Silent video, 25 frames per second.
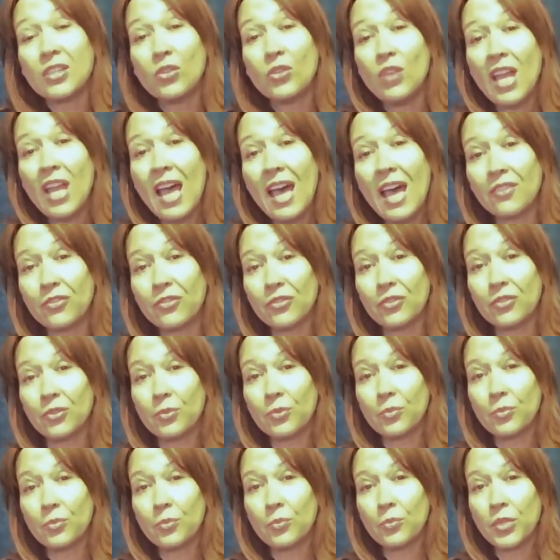You
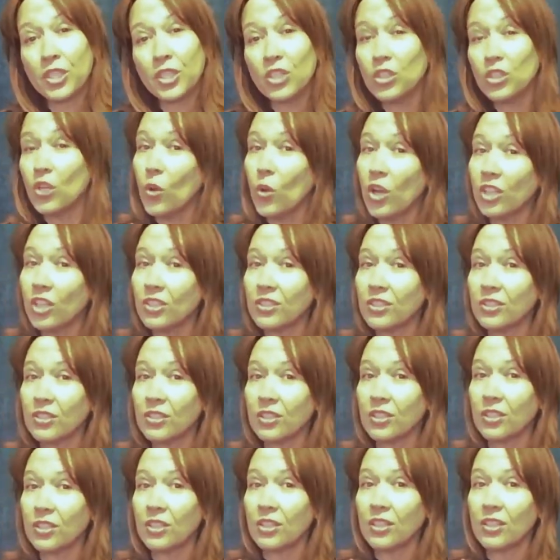laugh, but you know what?
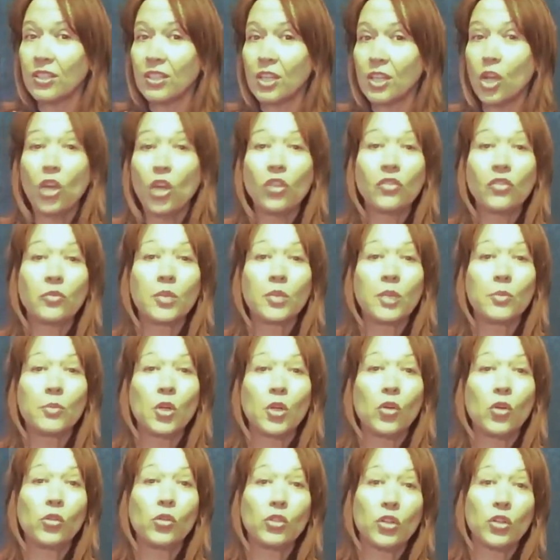A lot of
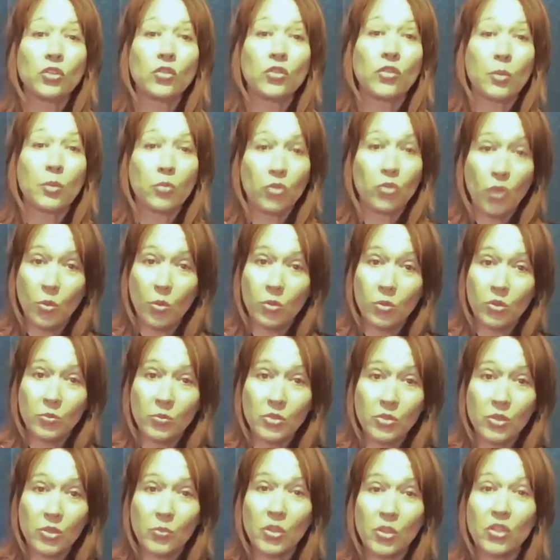people hold on to their
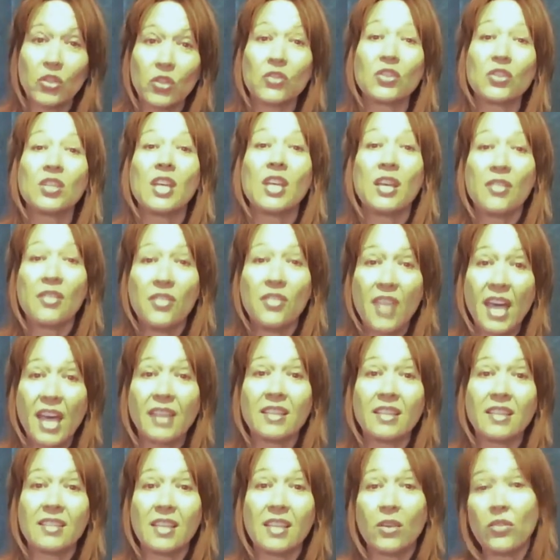problems because
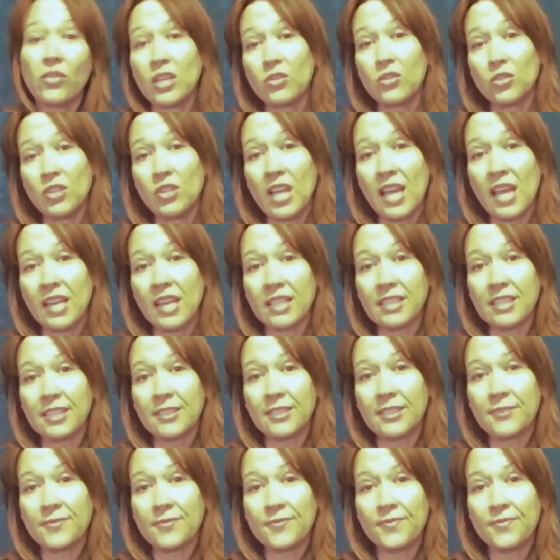that is how they
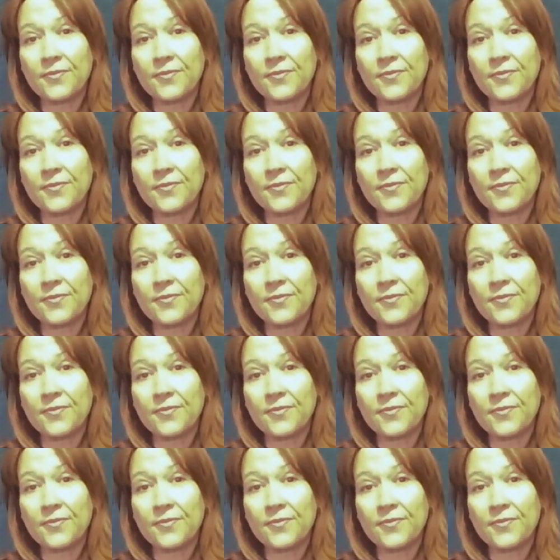connect.